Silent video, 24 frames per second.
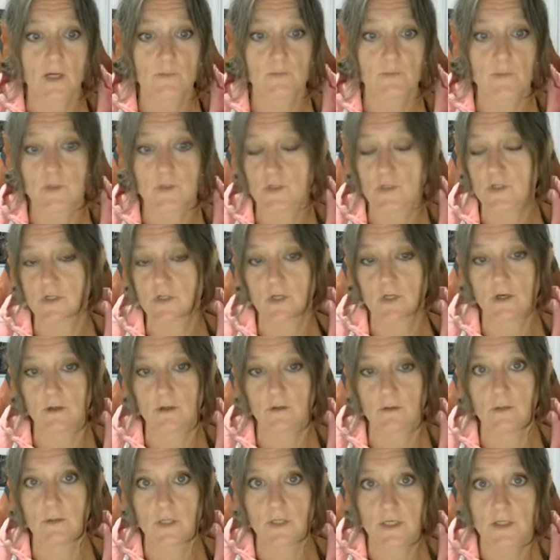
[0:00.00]
So
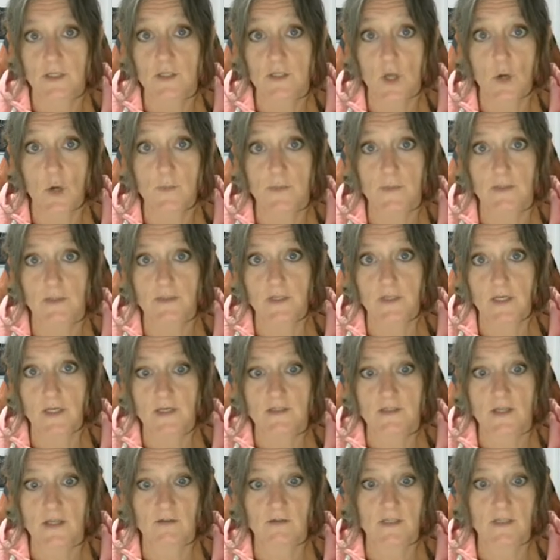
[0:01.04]
he's hoping that
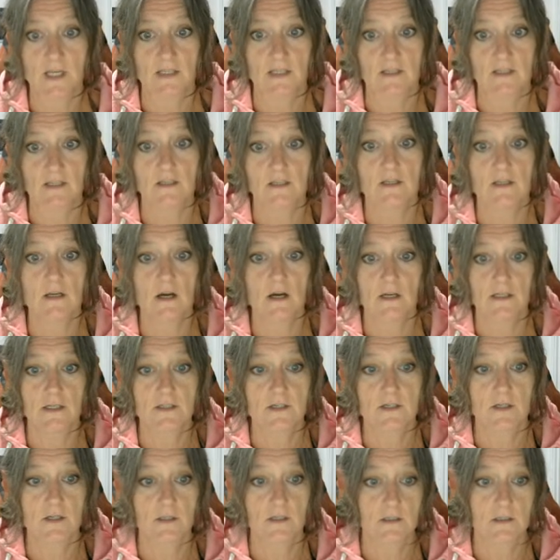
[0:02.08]
he's going to get a
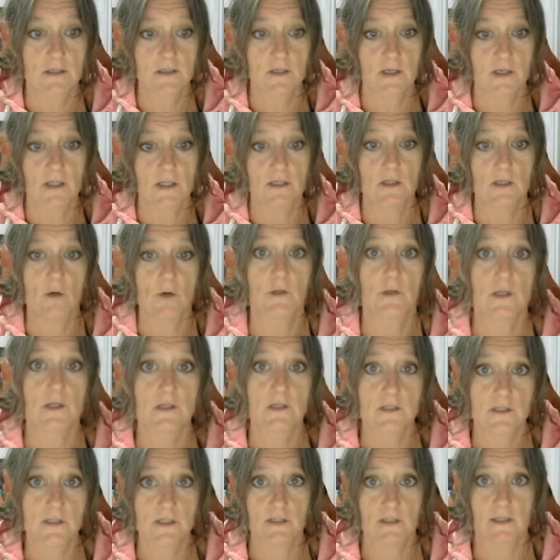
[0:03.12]
knighthood in the
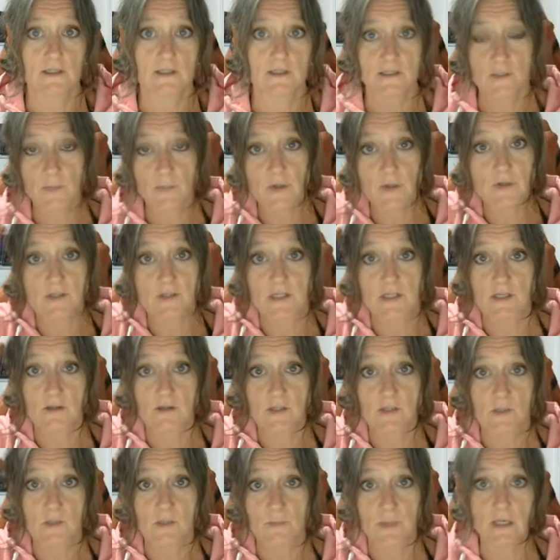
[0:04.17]
honours list because he
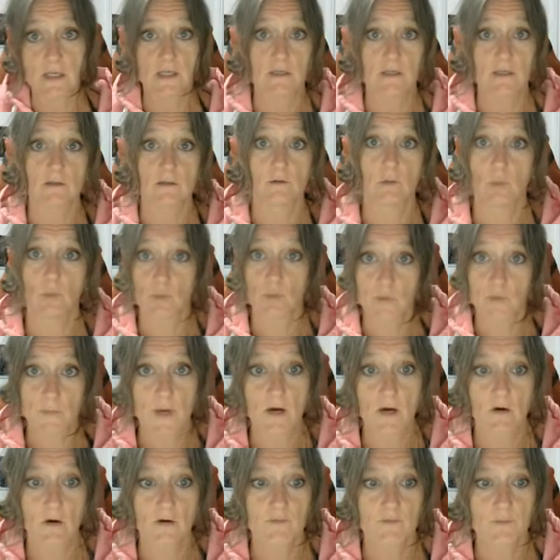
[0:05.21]
used to be Lord
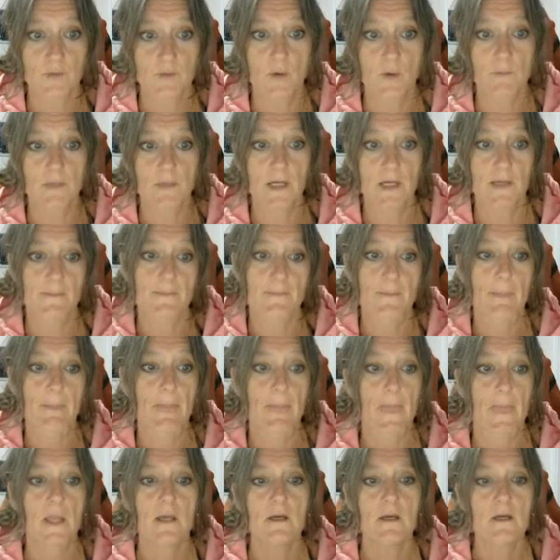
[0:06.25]
Mayor of Bromley.
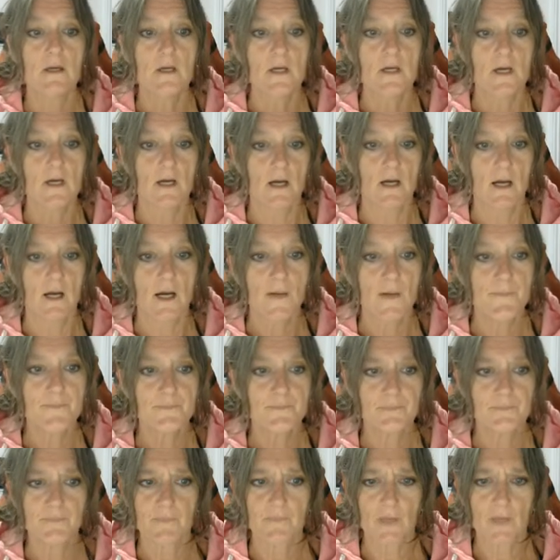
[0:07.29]

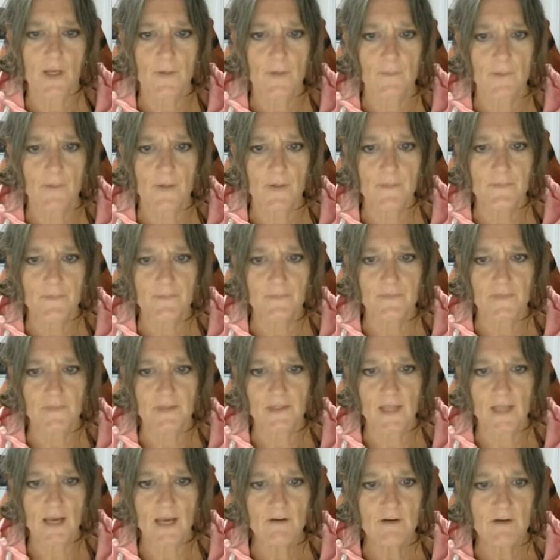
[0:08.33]
But
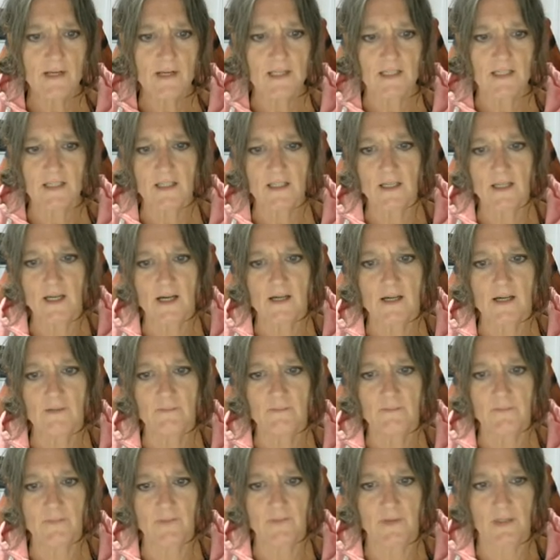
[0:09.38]
Eric
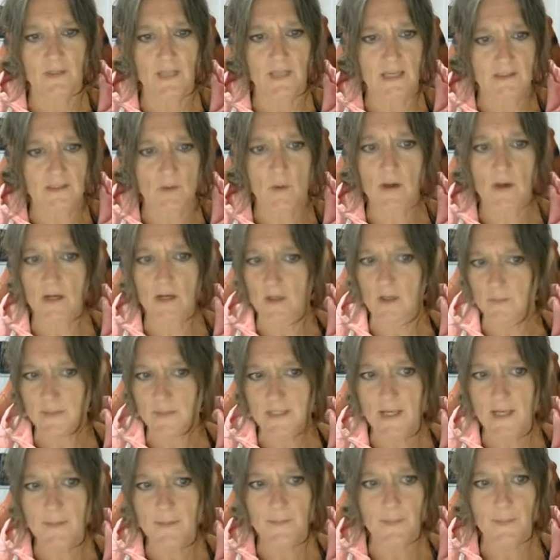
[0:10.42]
gets quite
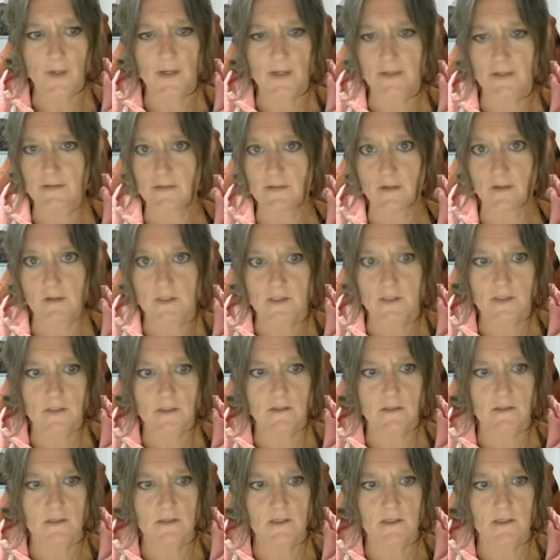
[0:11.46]
upset by this.